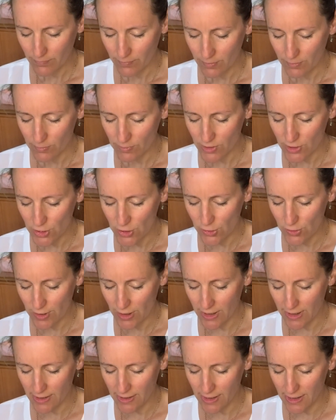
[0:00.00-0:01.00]
We're
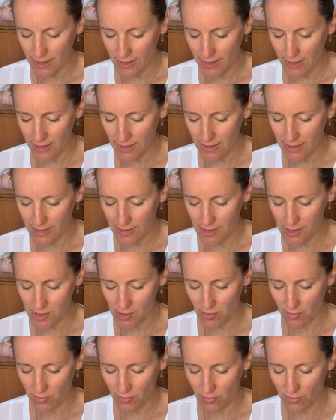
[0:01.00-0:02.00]
tuning the ears
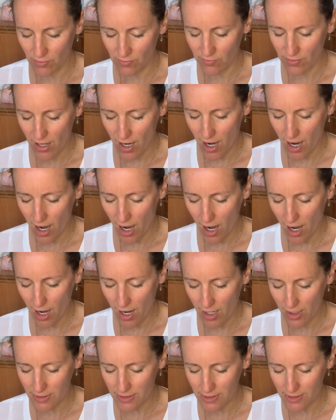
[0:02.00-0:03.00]
of our
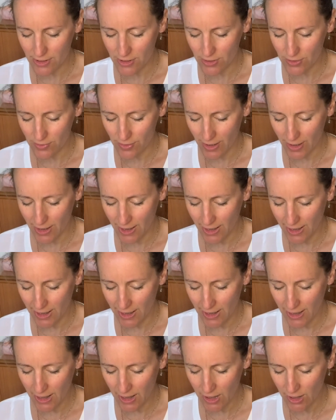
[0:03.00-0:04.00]
heart to
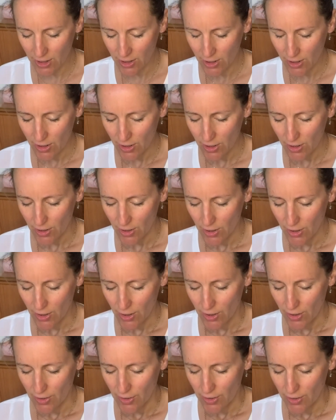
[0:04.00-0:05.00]
hear
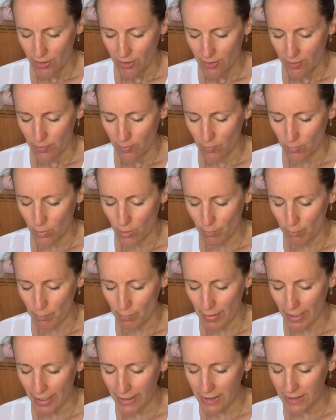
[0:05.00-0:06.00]
what
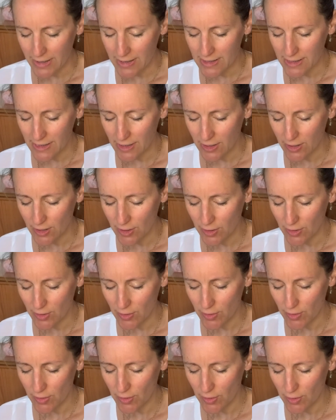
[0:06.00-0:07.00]
might
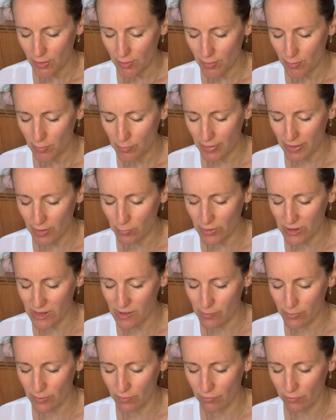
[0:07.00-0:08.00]
be
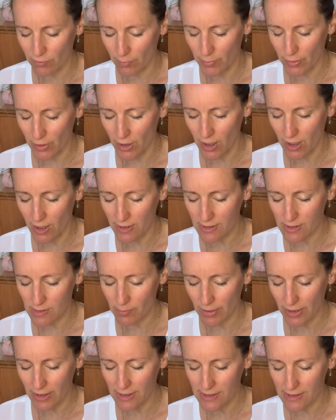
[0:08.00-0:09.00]
whispered from your heart
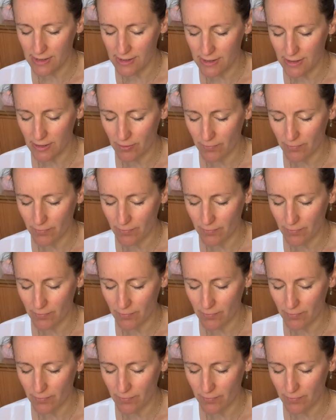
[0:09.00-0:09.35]
space.